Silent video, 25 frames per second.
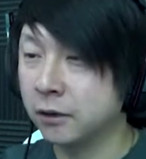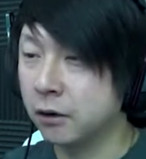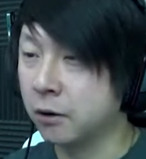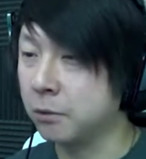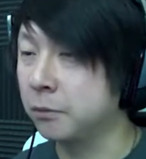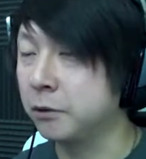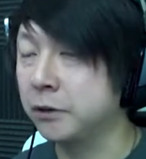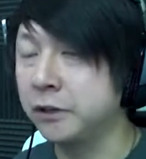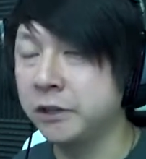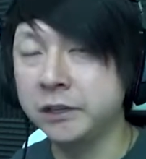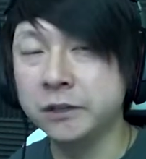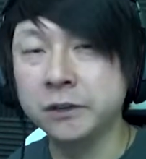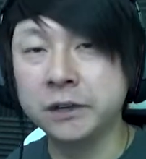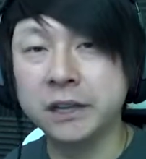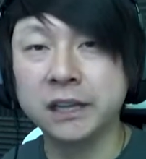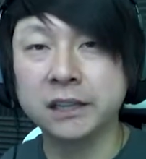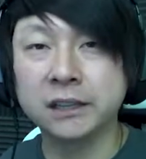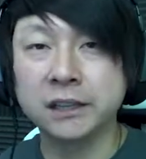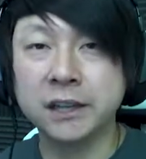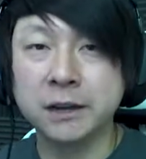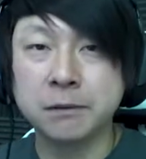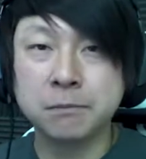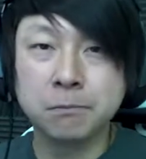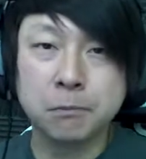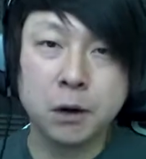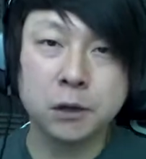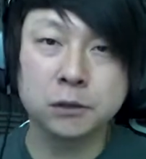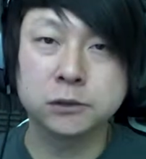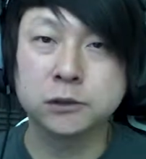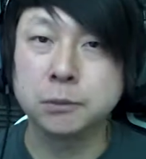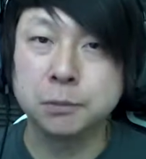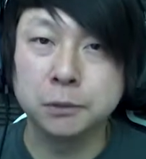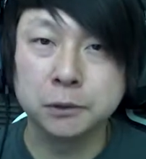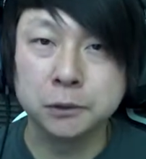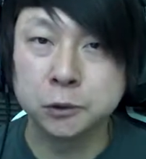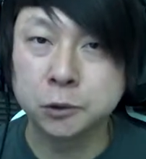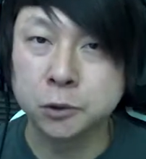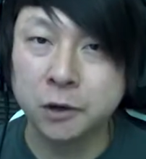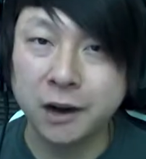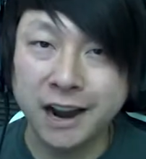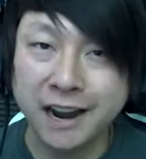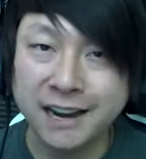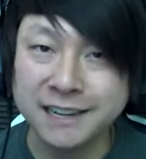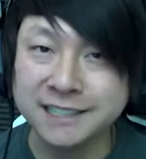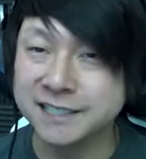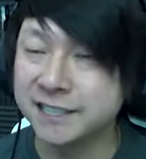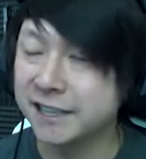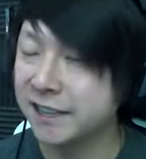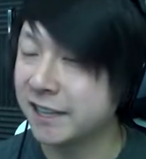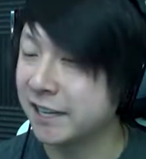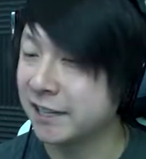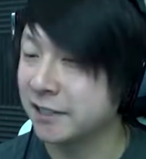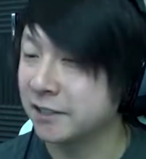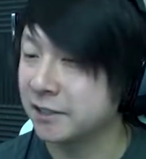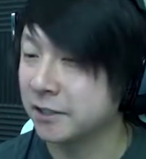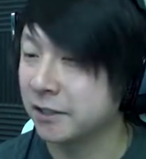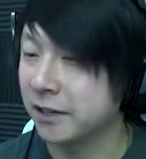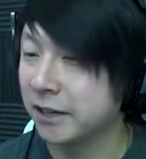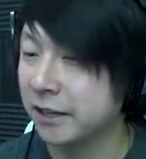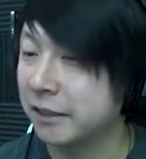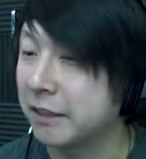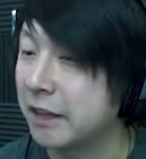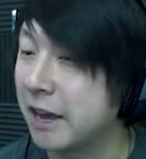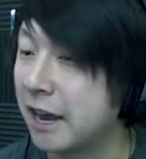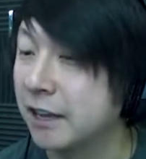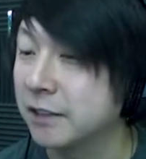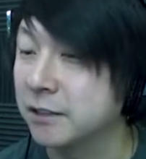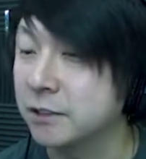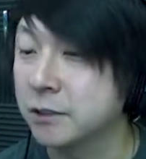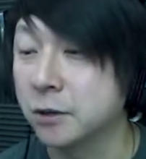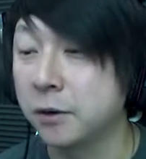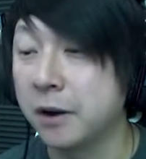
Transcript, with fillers: Normally you get like multiple tries and things like that.